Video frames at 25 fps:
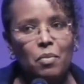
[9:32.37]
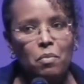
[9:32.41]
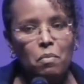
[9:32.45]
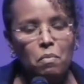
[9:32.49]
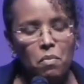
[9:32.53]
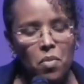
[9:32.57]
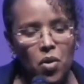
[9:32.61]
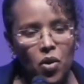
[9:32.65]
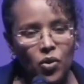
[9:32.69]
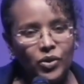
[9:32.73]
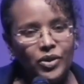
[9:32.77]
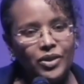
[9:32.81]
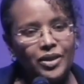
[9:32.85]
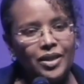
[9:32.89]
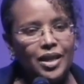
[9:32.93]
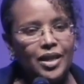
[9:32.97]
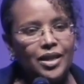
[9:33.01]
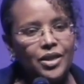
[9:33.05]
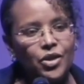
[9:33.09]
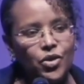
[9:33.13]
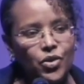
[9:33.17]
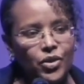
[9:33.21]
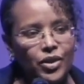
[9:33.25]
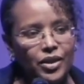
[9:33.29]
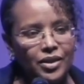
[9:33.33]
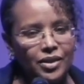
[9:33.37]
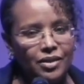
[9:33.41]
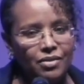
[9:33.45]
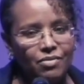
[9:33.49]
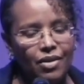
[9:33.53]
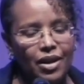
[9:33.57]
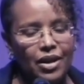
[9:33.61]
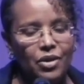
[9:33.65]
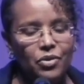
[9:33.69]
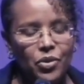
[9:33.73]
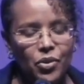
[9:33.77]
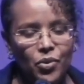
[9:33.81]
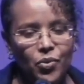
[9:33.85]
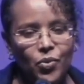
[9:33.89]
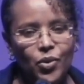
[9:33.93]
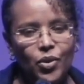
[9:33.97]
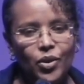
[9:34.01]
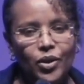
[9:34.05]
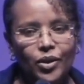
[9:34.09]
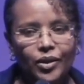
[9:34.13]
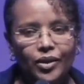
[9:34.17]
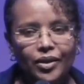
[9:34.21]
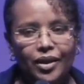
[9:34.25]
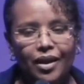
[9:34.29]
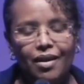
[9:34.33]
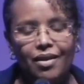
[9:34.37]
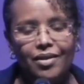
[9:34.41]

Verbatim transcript: most countries around the world